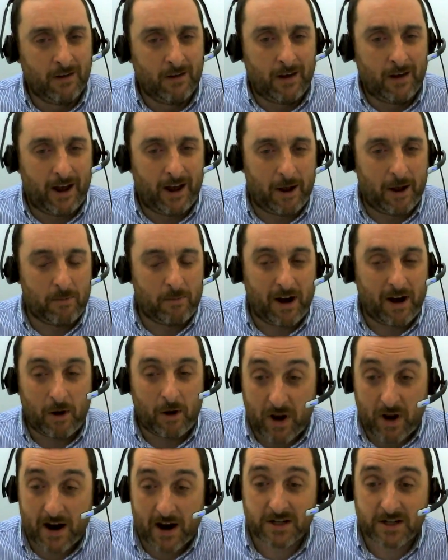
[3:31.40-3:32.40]
And
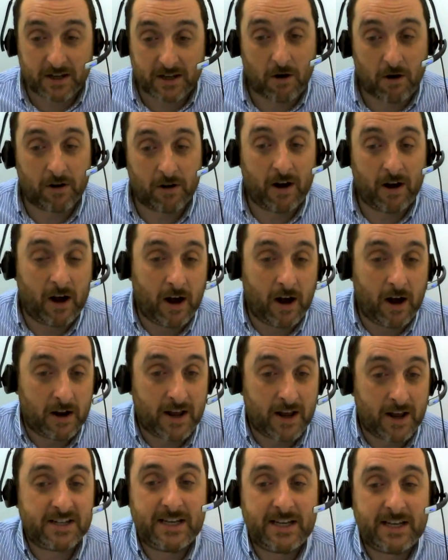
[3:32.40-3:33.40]
we actually got a
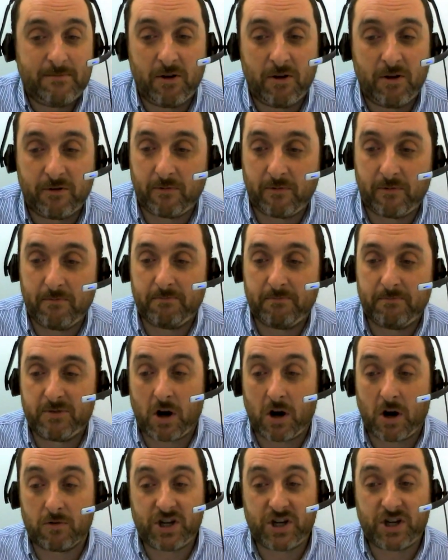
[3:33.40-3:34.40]
nice email from
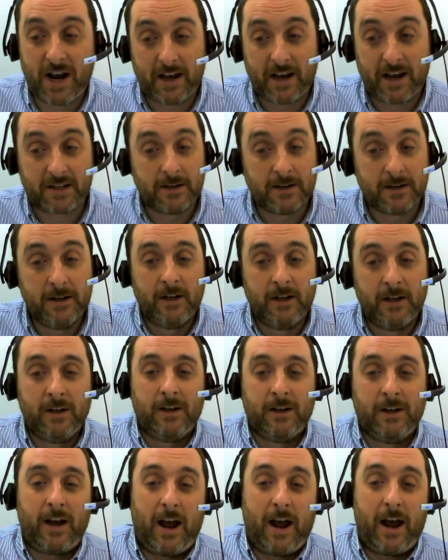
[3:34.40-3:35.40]
Charles Jennings
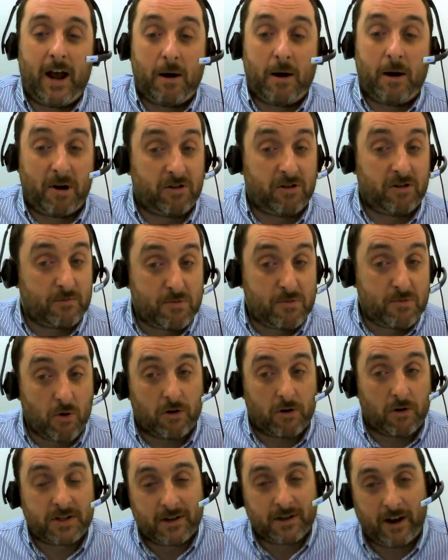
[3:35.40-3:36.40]
about the
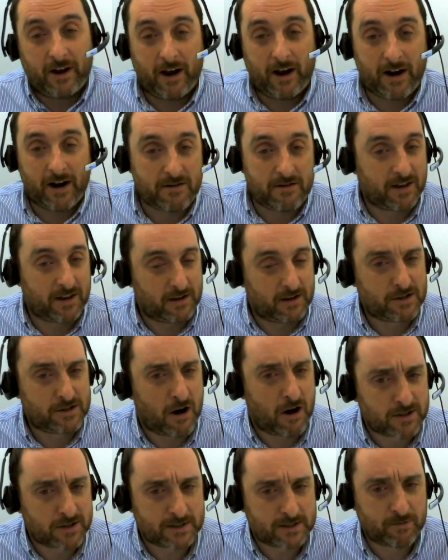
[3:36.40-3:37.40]
report. And I think
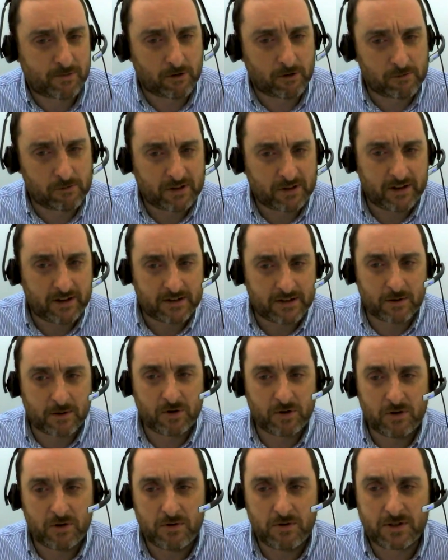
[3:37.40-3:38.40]
Charles is probably
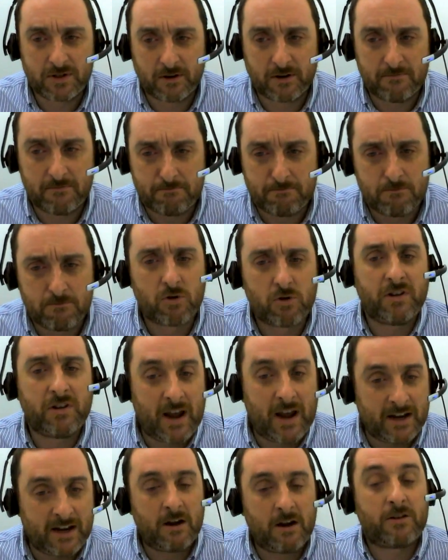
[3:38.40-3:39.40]
someone who's done more than
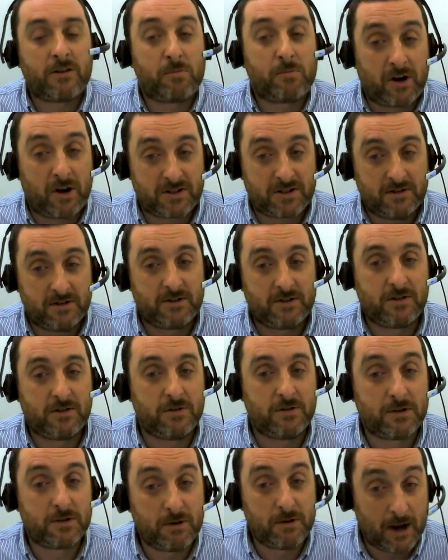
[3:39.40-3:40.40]
any other person
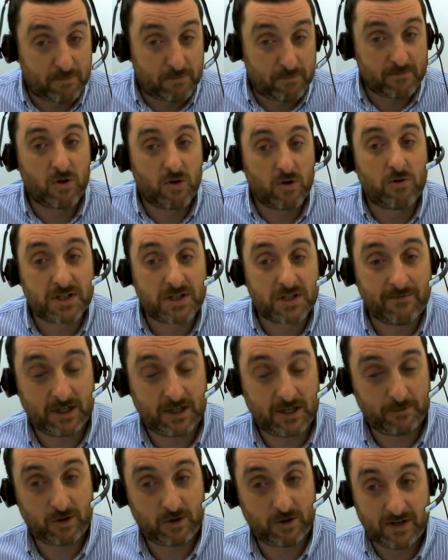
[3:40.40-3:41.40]
to promote
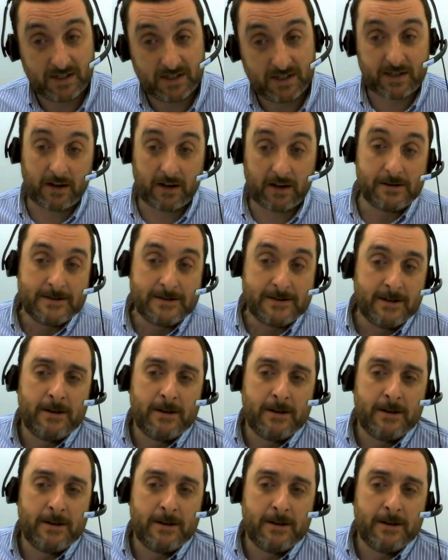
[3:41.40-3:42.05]
70-20-10.